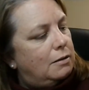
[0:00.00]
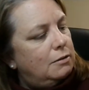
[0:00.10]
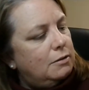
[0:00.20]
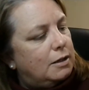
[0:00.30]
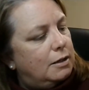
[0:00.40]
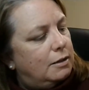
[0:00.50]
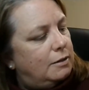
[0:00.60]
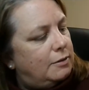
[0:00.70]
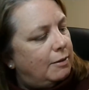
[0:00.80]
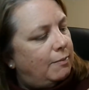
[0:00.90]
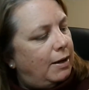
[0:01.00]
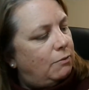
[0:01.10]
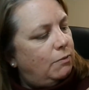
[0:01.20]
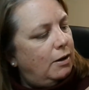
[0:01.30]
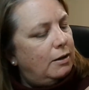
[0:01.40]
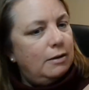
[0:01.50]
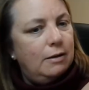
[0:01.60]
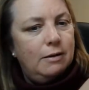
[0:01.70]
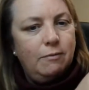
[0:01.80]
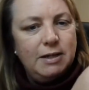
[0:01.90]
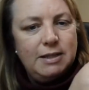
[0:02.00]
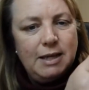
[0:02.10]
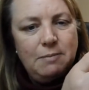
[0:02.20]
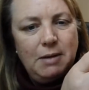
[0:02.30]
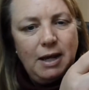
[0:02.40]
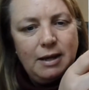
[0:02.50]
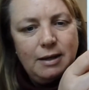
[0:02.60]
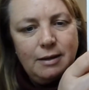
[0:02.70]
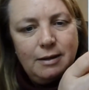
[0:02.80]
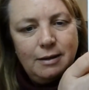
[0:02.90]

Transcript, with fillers: Look, they made one. What did they make?